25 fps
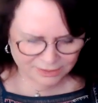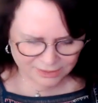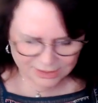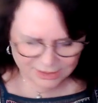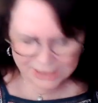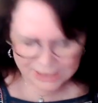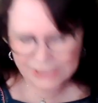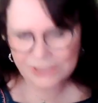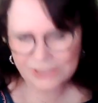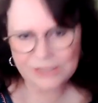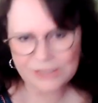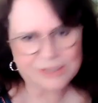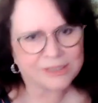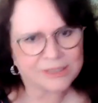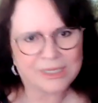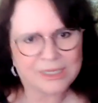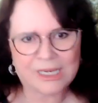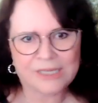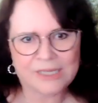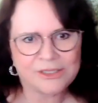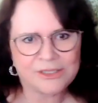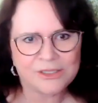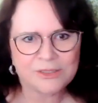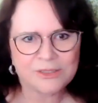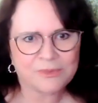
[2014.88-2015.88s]
I just
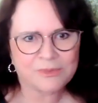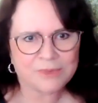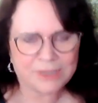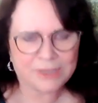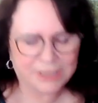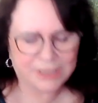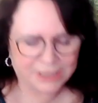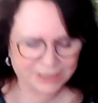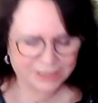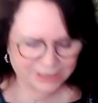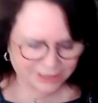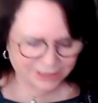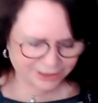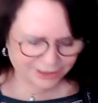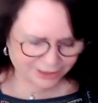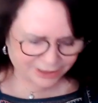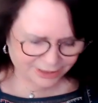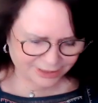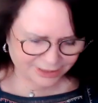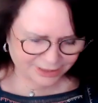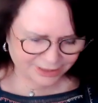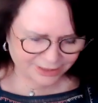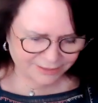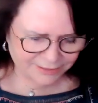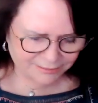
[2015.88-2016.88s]
I just wanted to tell you
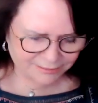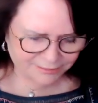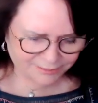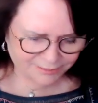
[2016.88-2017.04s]
that.